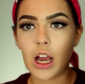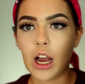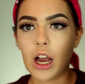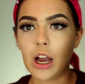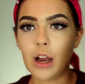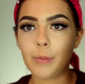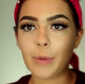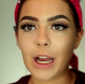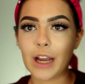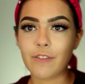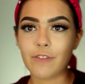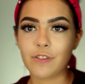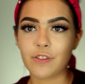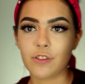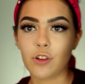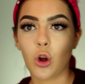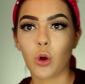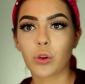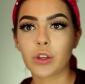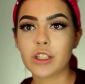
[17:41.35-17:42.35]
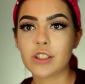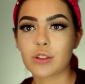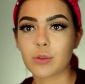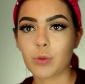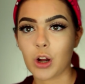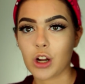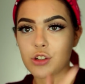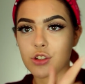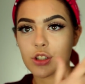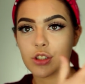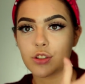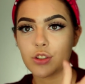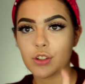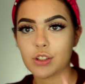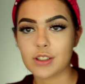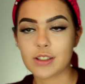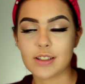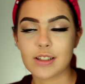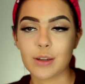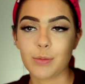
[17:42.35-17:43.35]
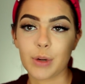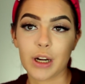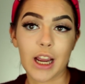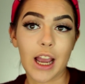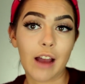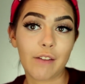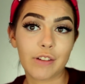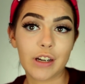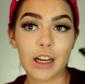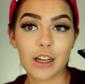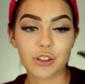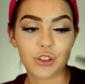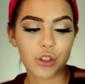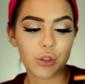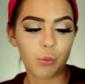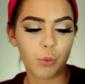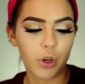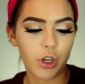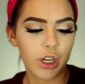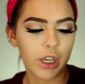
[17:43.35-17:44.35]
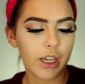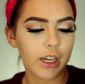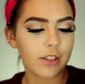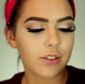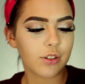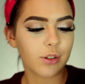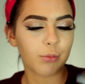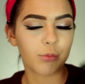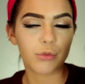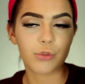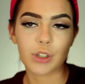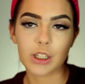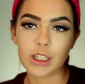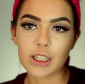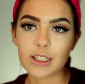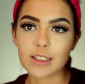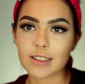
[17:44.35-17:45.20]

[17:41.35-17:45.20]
Um, I've only swatched this, you can see, but I haven't actually worn it yet, so I'm really